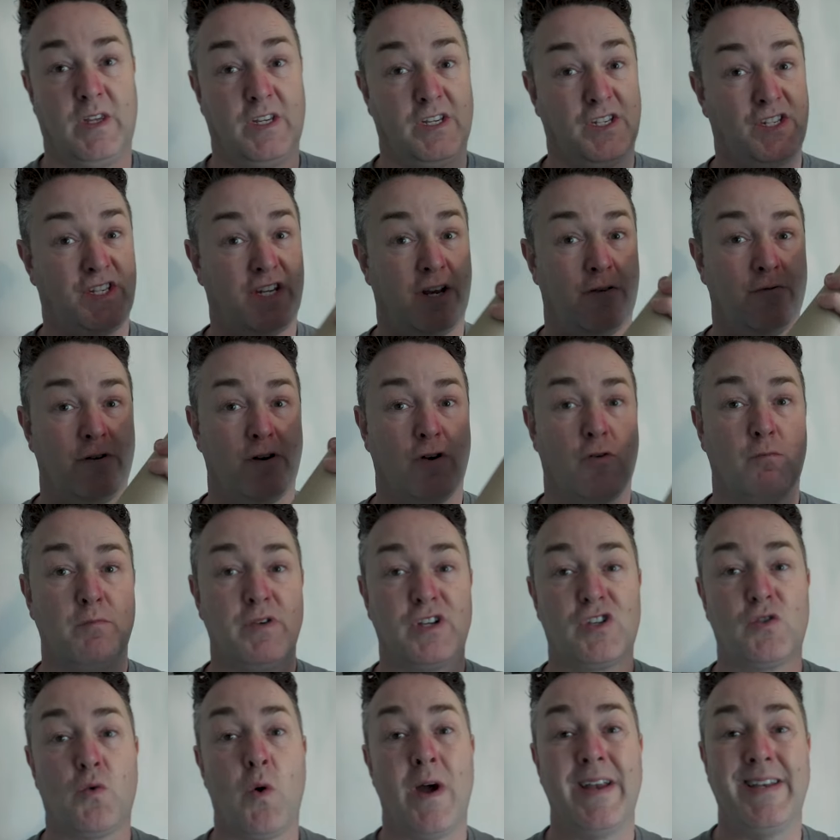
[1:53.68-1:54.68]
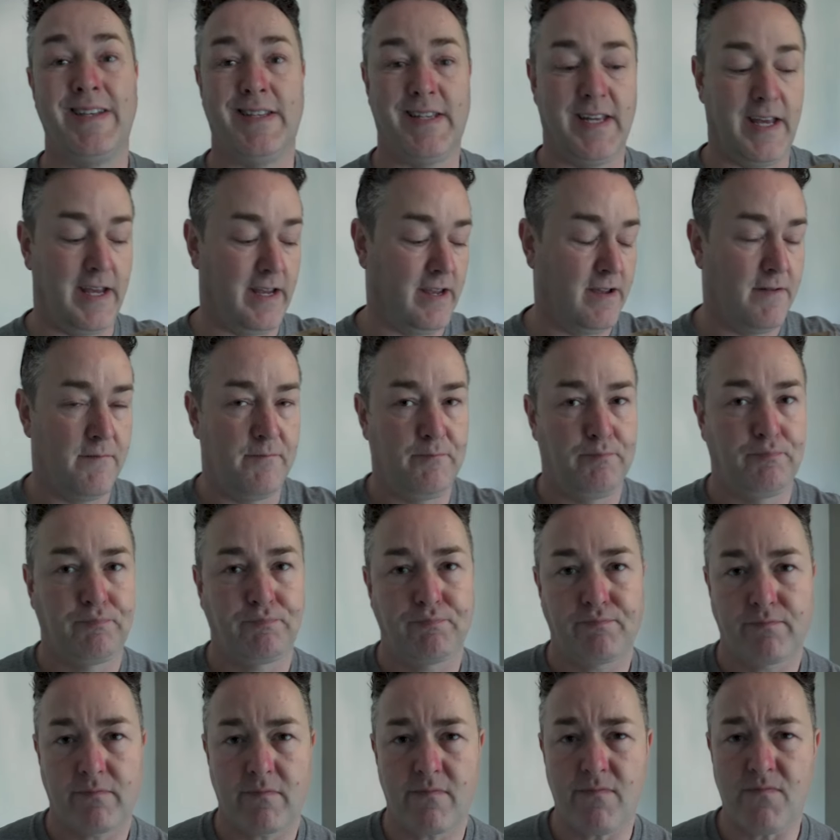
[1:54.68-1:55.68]
serial number 20.
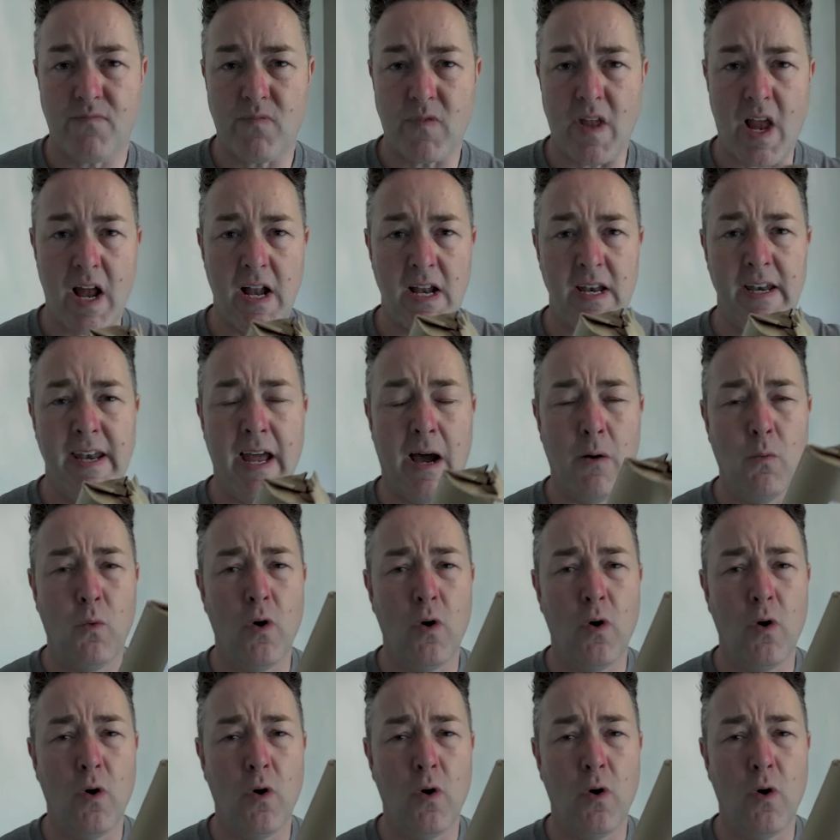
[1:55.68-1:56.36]
Now